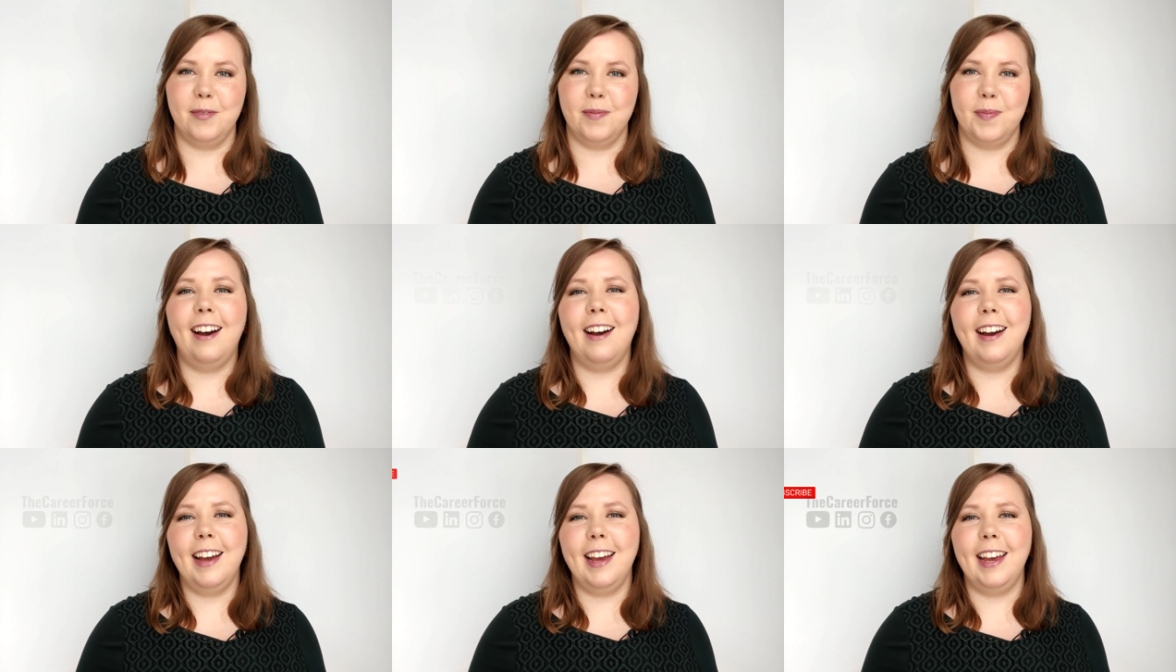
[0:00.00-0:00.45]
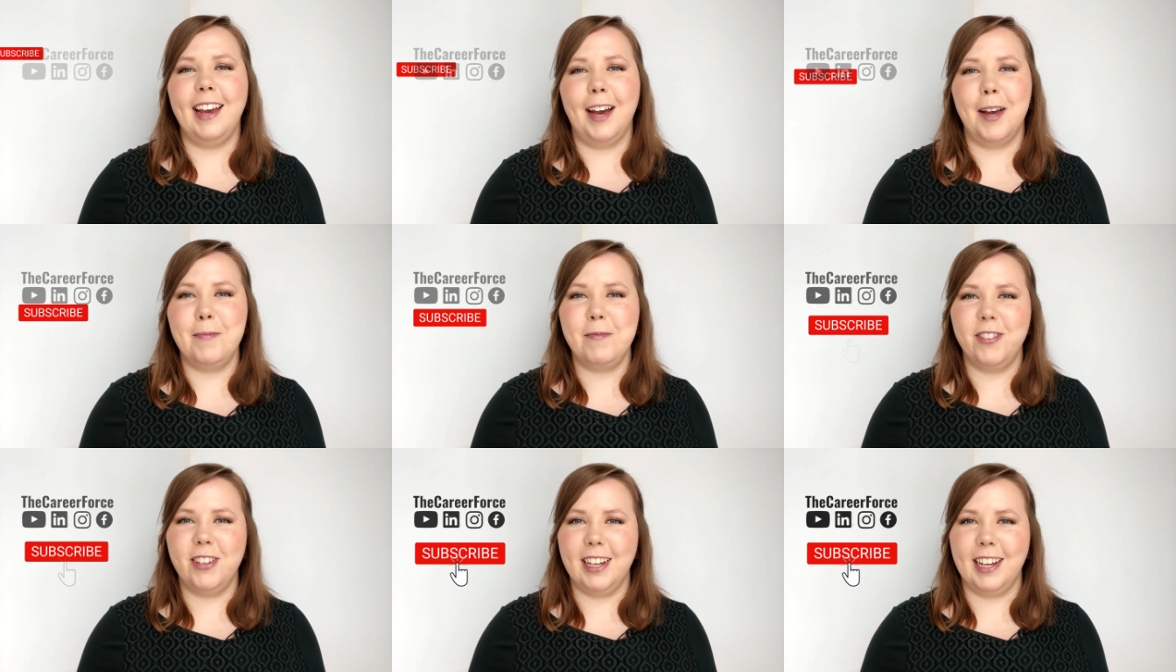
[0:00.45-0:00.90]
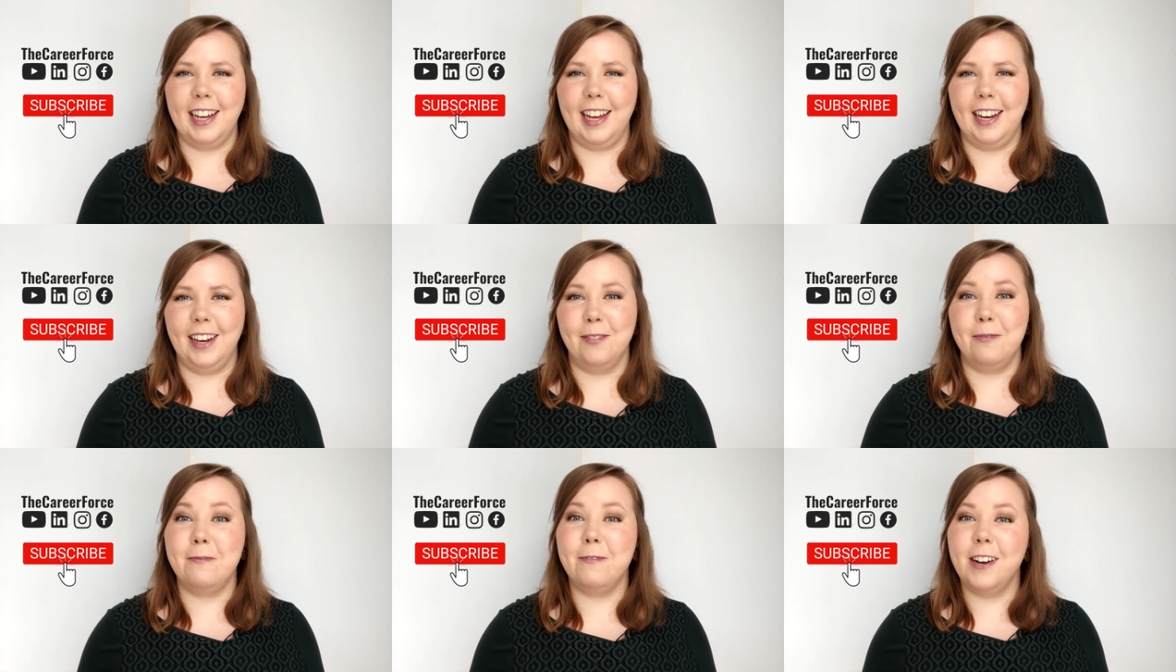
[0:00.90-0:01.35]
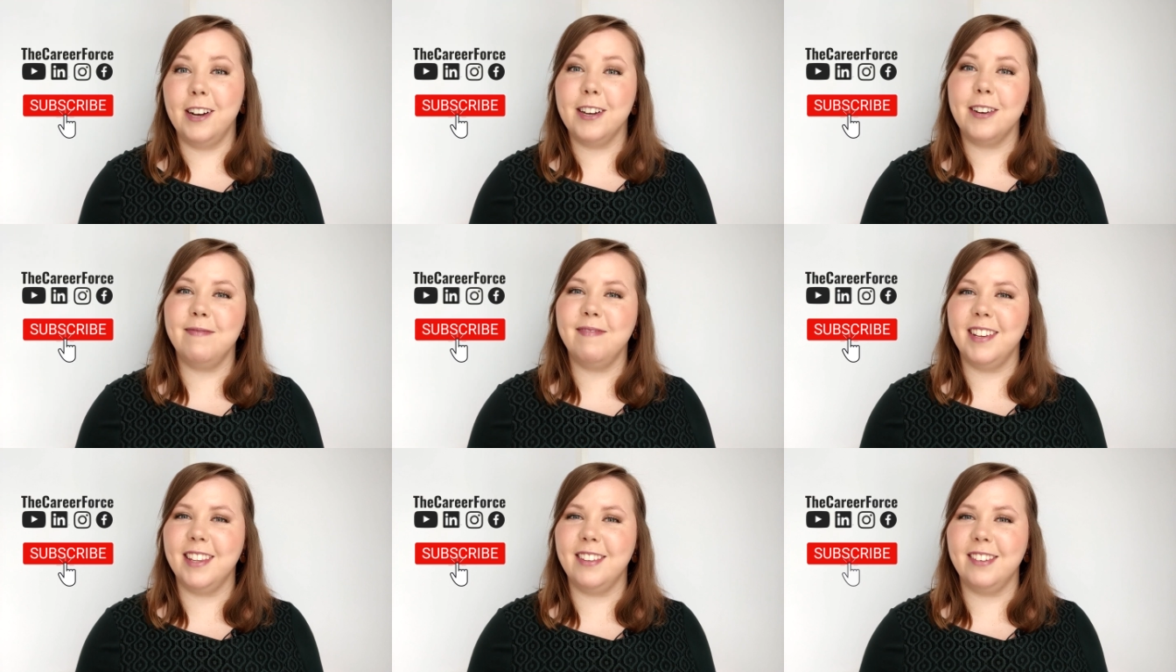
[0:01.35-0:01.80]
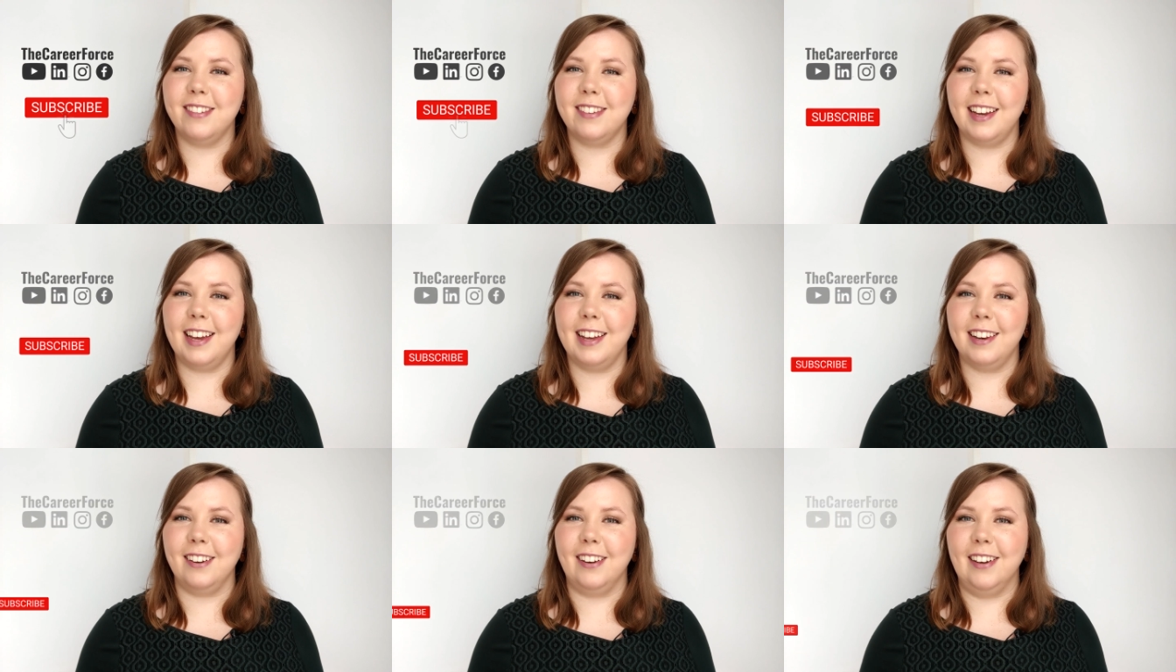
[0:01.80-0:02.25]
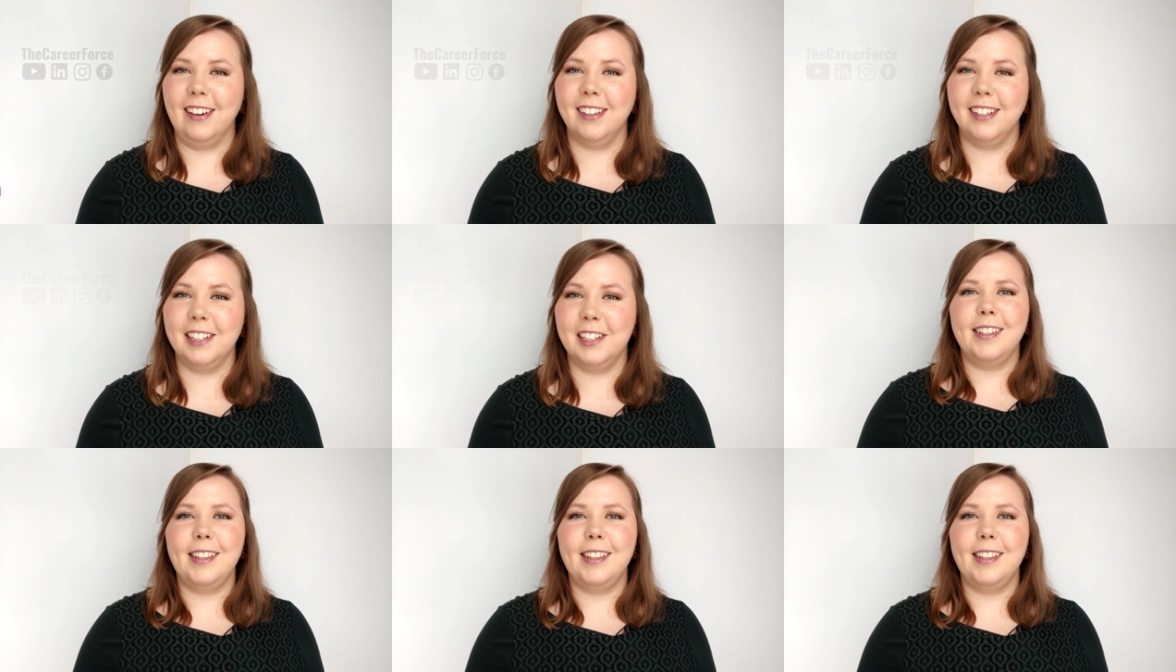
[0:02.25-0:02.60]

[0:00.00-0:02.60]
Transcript: Hi, I'm Jen. Welcome to the channel.